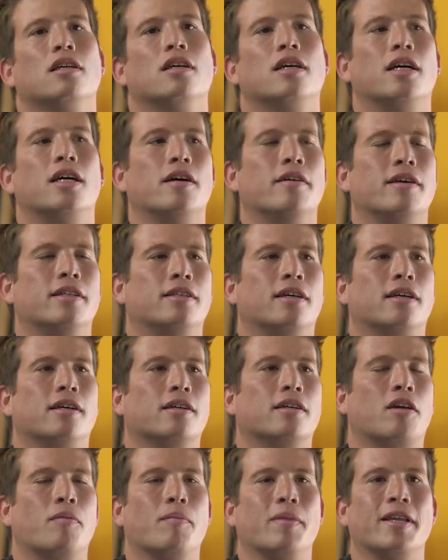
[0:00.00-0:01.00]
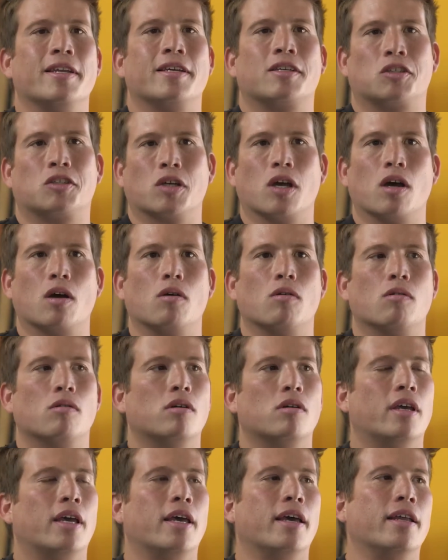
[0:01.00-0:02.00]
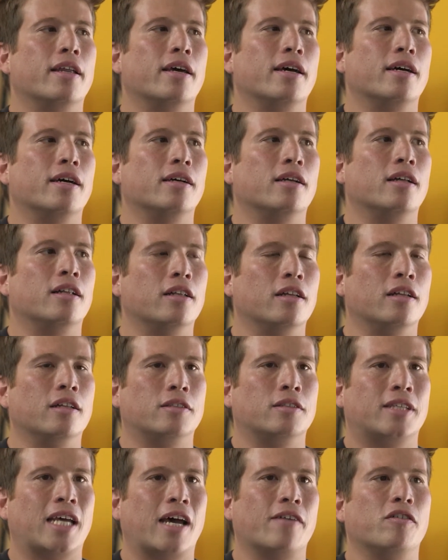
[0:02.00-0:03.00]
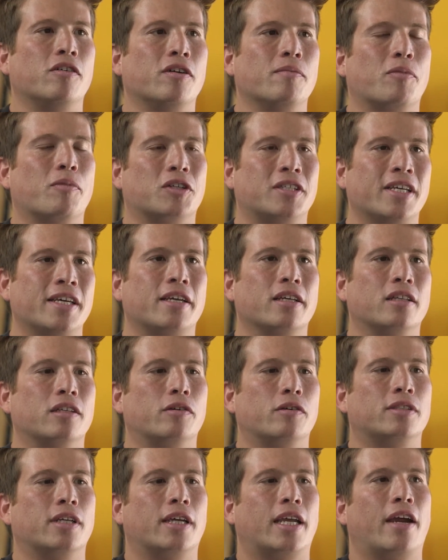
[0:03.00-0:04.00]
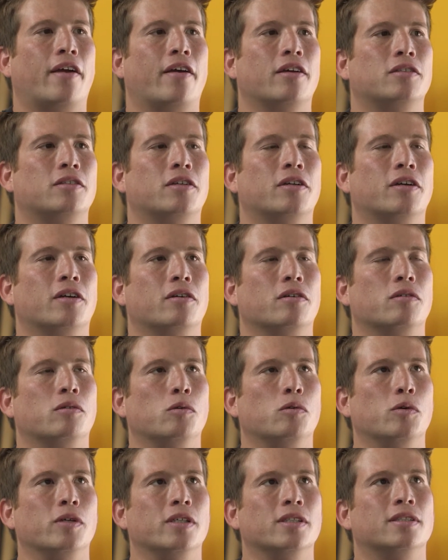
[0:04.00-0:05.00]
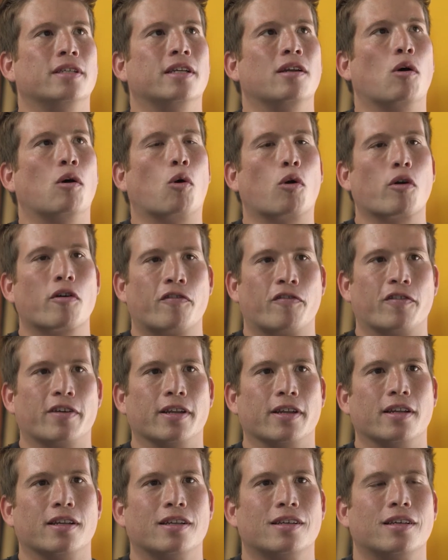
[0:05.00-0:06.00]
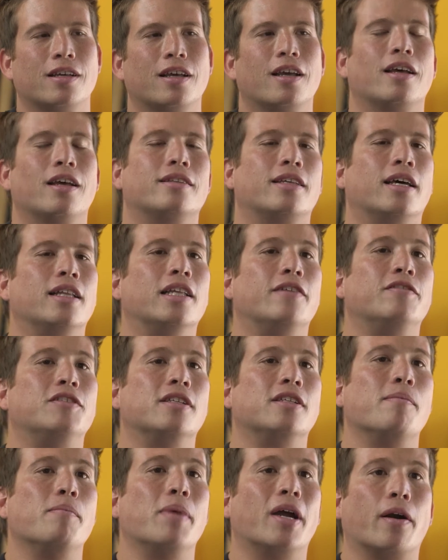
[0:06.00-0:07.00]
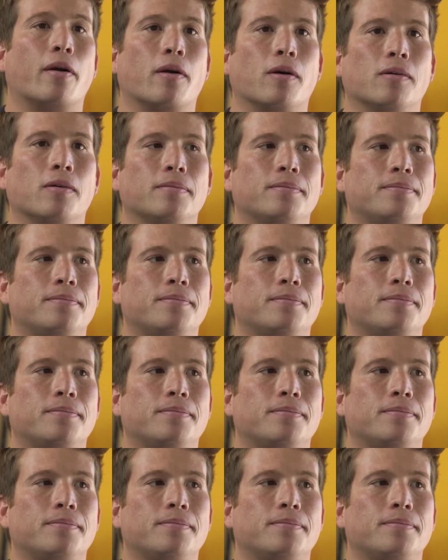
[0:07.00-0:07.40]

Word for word: Uh, it's a comedic show, and uh, El Chavo in particular is a character who is an orphan that lives in a barrel.